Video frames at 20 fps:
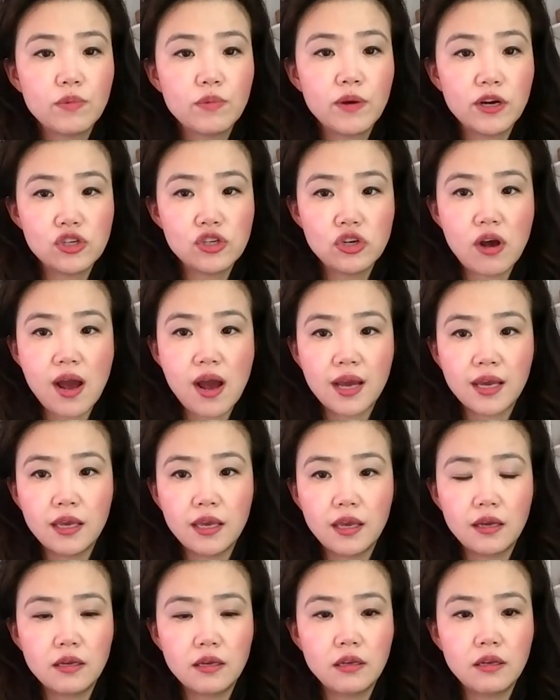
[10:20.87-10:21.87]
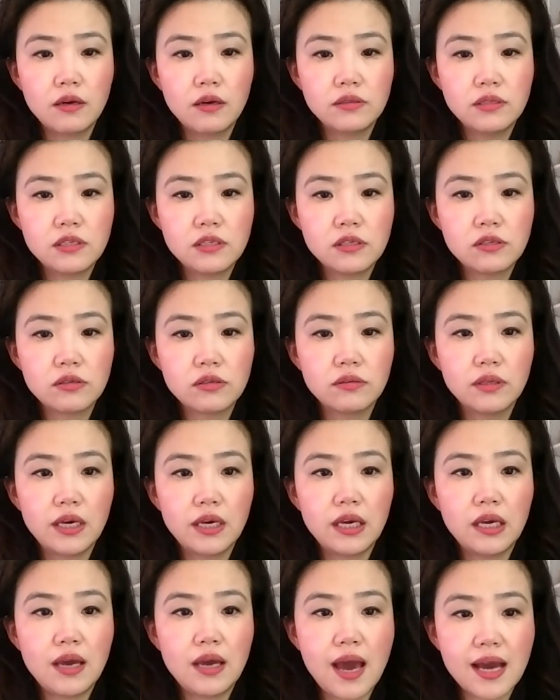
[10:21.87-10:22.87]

So we're tracking, digitally